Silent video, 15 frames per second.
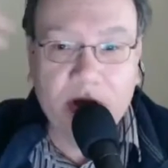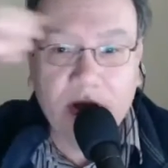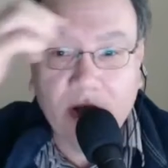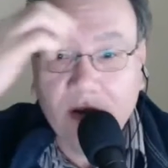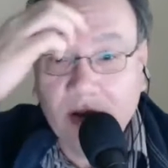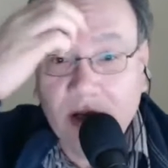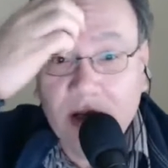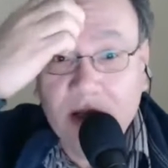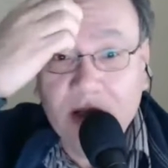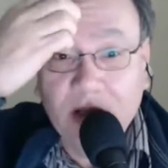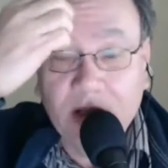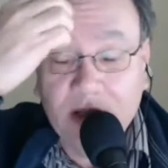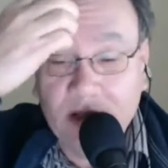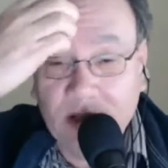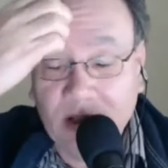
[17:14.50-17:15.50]
now, and he
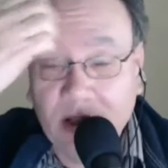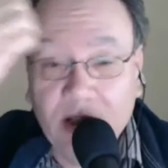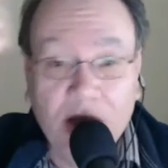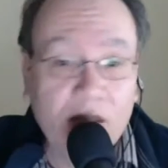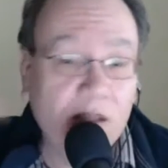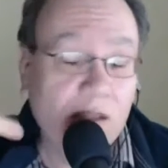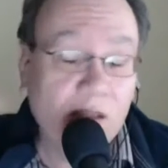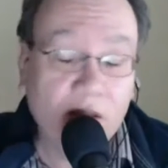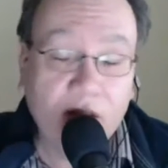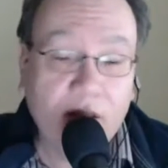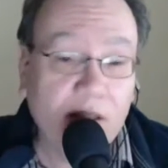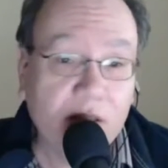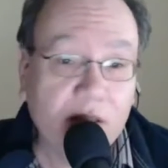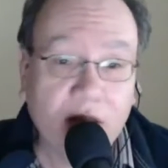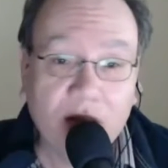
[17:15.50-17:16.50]
still
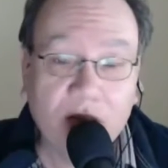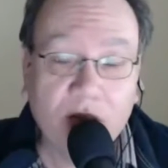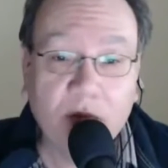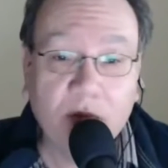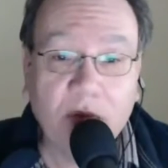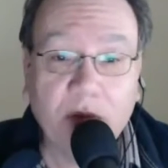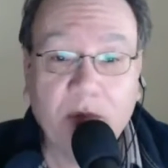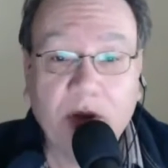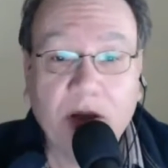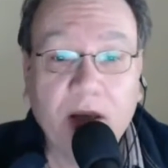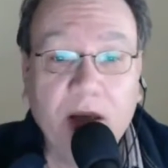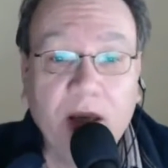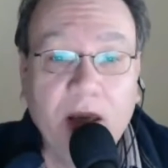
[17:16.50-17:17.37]
has to continue to make money.